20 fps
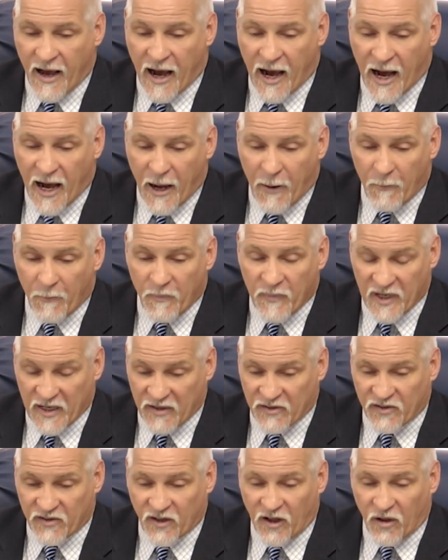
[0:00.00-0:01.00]
And
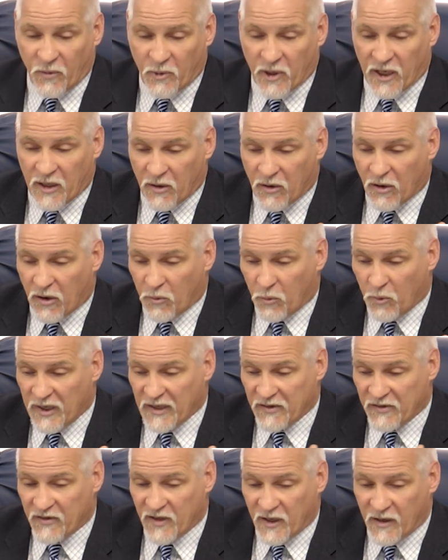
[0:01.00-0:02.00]
it's celebrated on
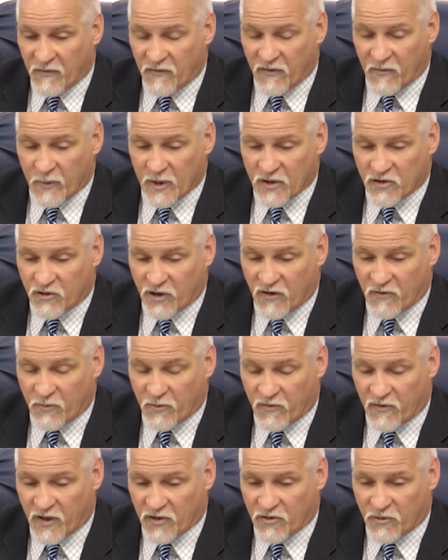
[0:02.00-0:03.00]
Wednesday of Administrative
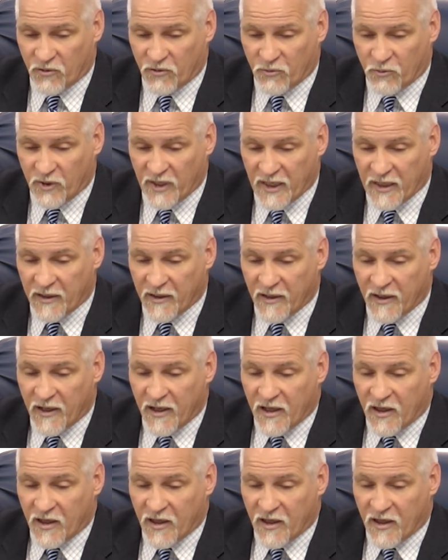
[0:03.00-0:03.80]
Professionals Week.